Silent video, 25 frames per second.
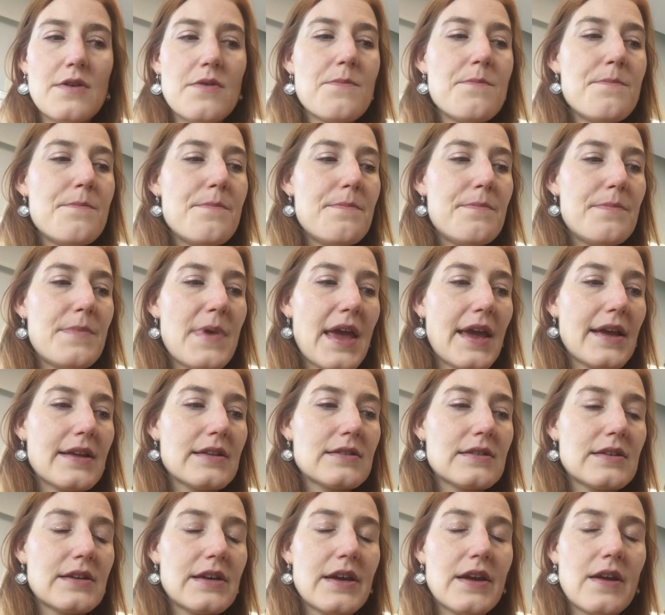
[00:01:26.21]

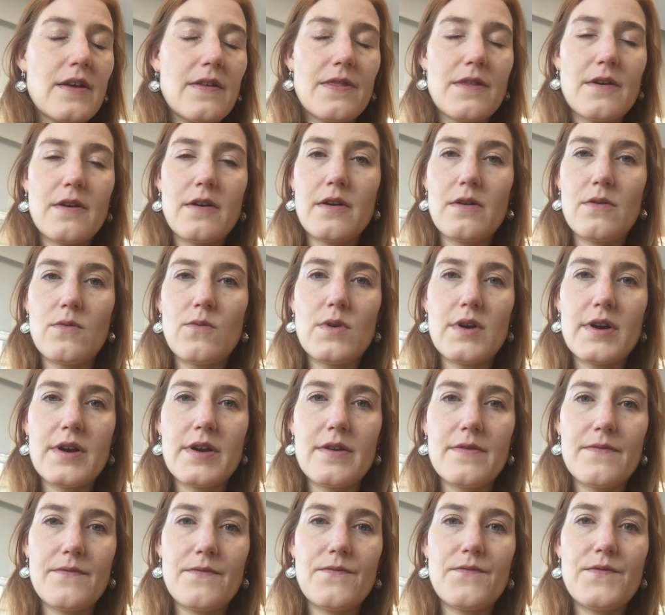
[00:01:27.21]
Mainly the
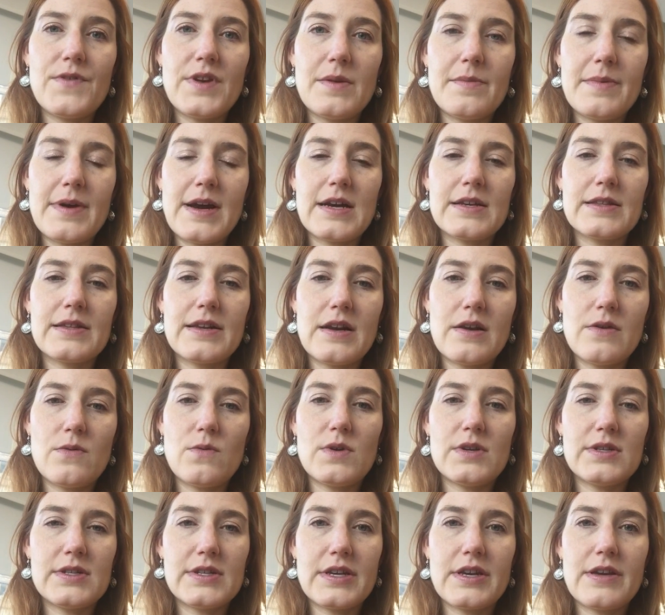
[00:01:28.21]
one feedback that I
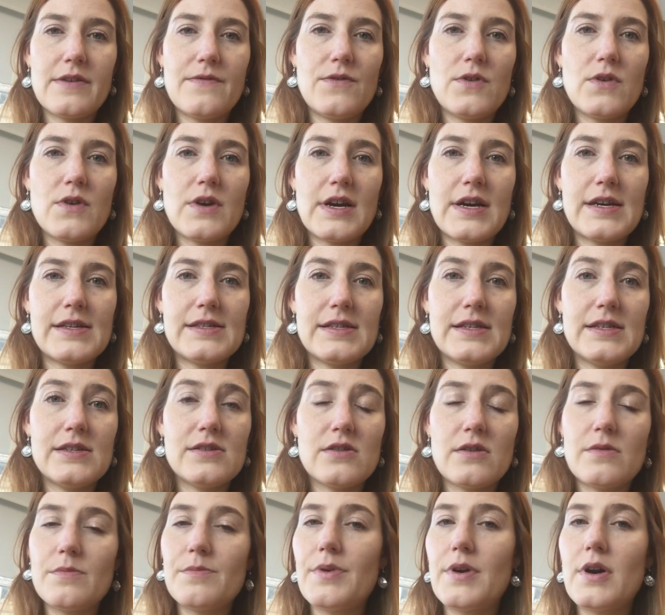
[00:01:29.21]
want to give you guys
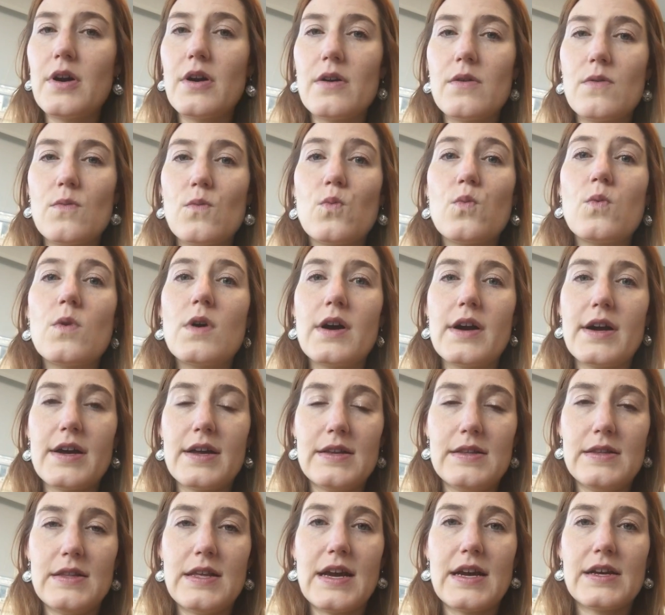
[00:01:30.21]
is on part
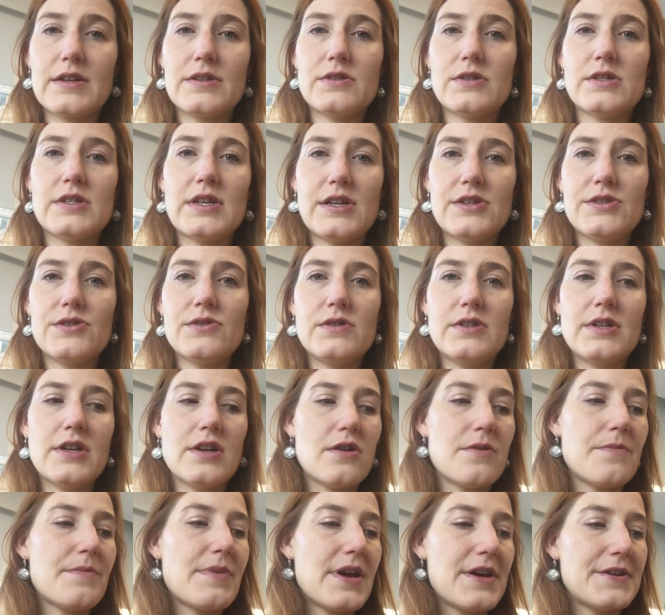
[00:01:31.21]
1, the exercise you
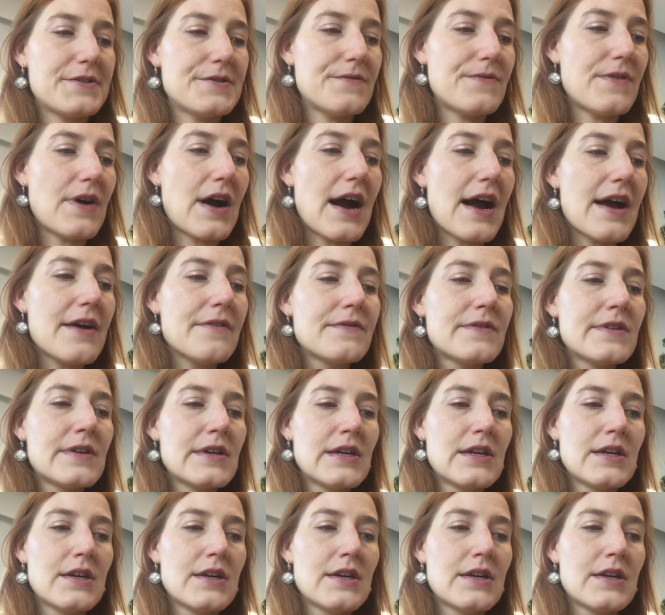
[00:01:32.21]
did on page 5.